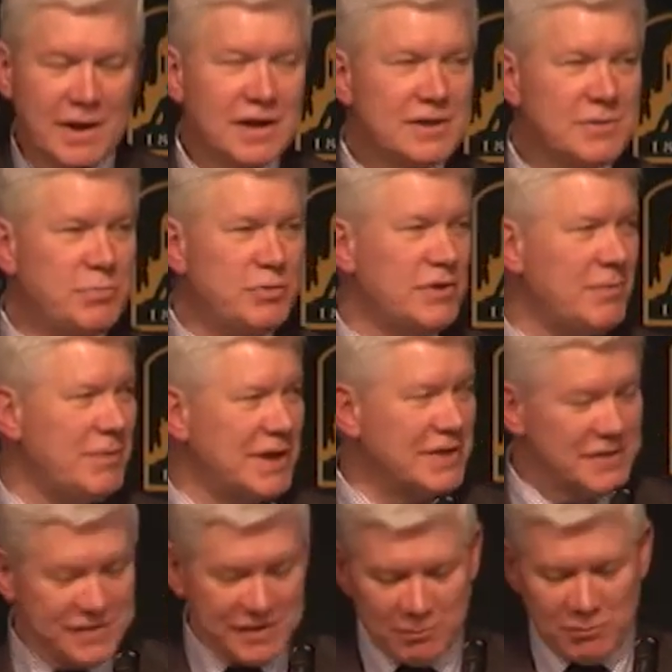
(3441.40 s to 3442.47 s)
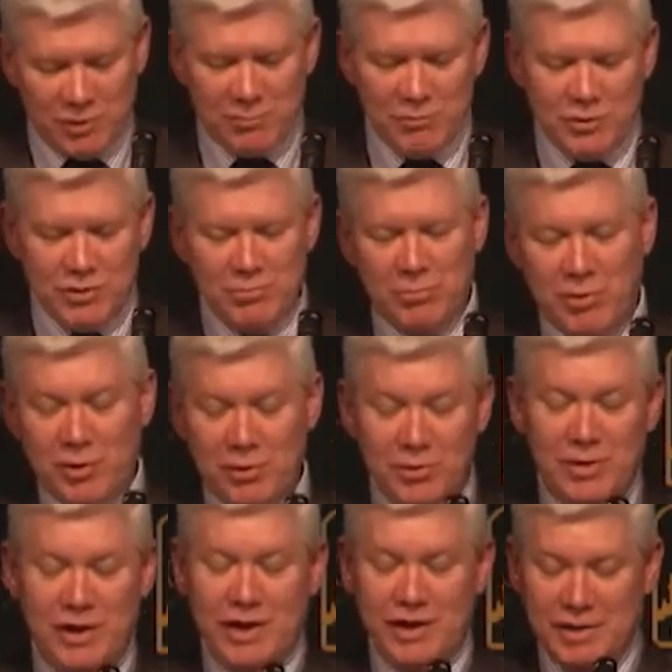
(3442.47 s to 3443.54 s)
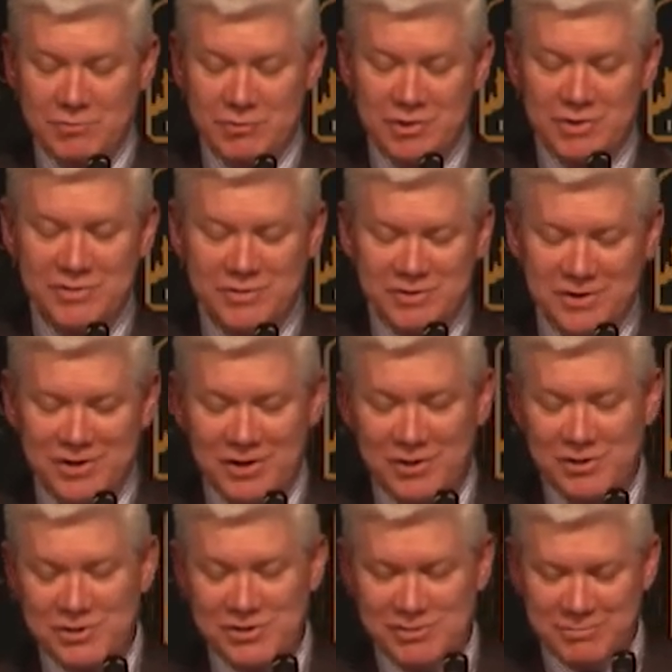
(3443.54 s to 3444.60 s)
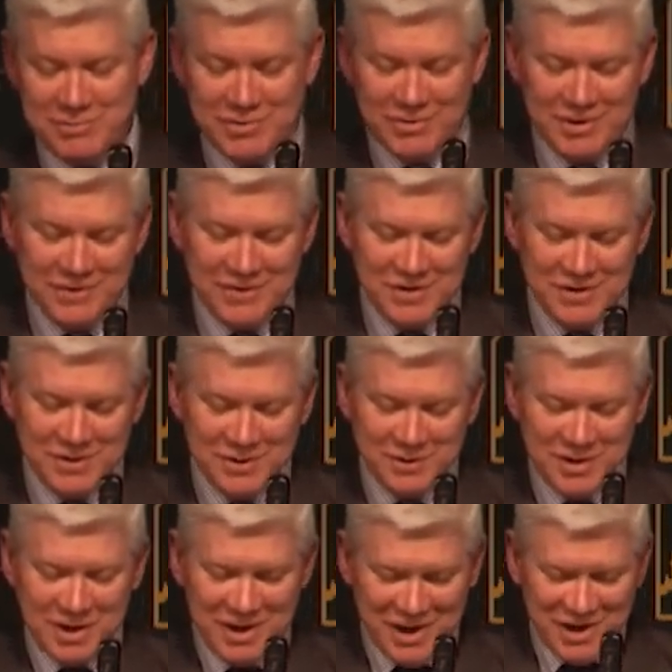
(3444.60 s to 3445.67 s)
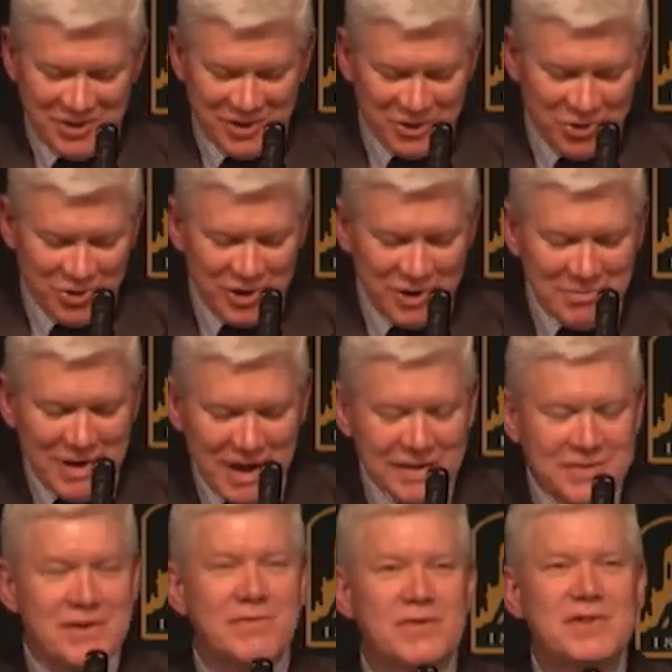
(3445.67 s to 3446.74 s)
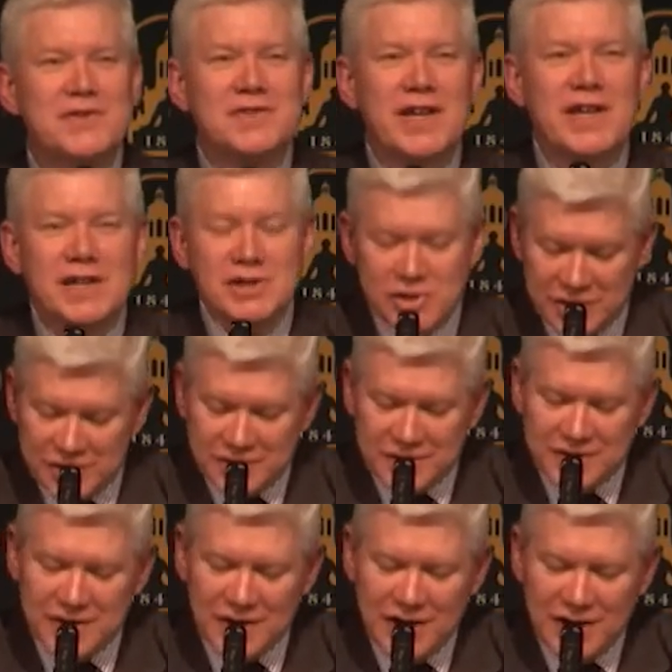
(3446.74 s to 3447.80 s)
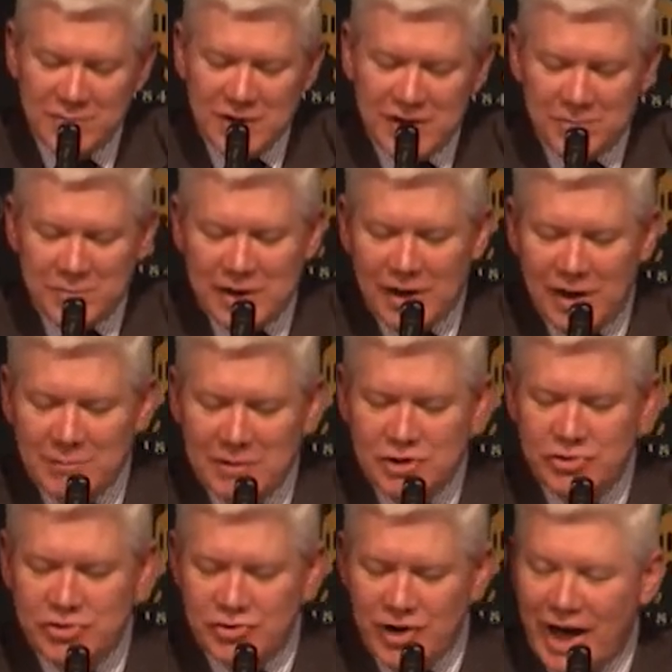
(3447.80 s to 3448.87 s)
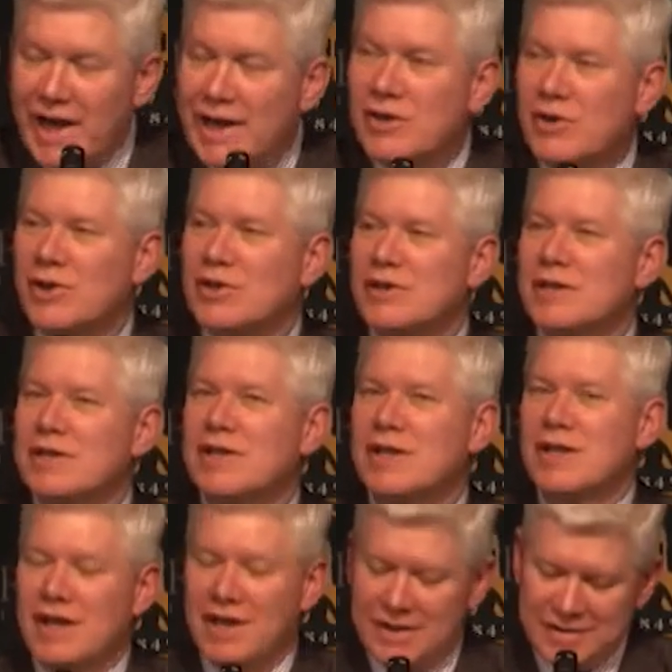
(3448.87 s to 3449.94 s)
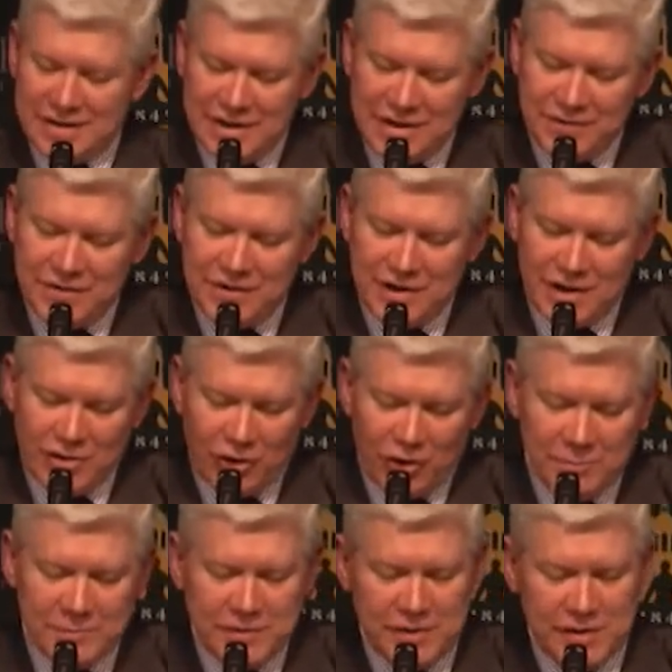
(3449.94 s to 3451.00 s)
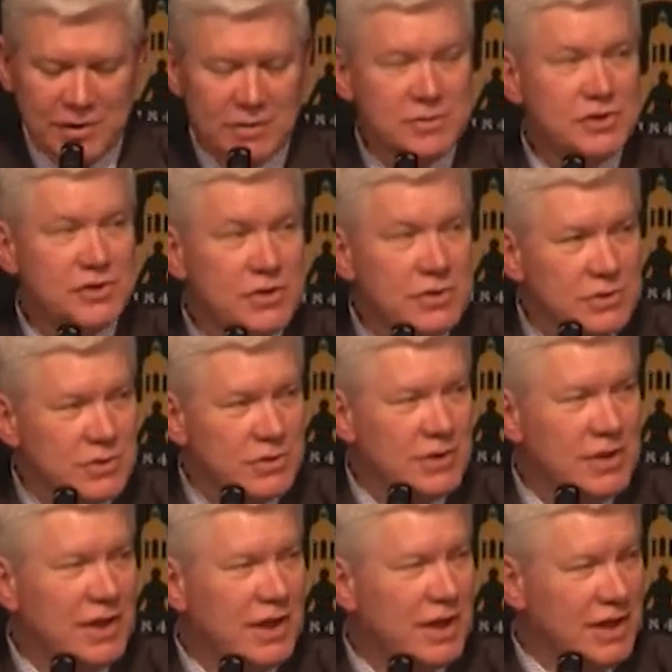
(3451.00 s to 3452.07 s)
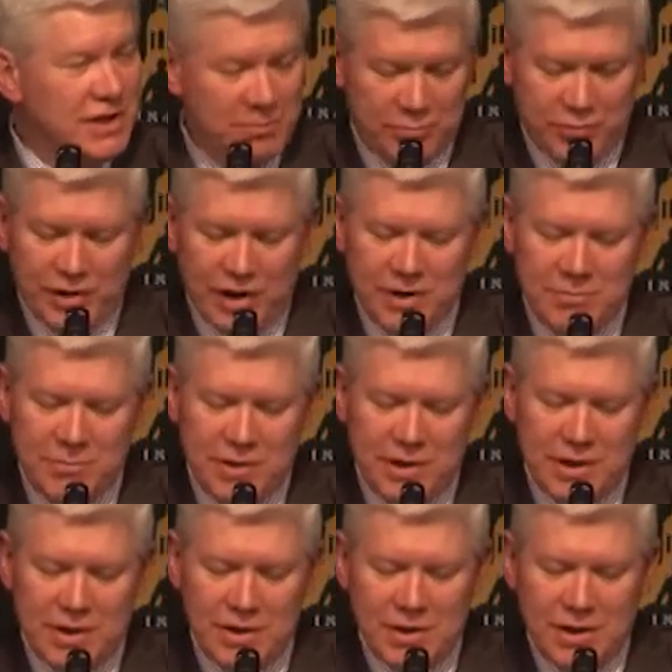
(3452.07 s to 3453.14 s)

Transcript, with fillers: To put the matter somewhat more boldly, and I'm drawing to a conclusion you'll be relieved to know, the growing mass of researchers may have become a drag on and even an obstacle to the primary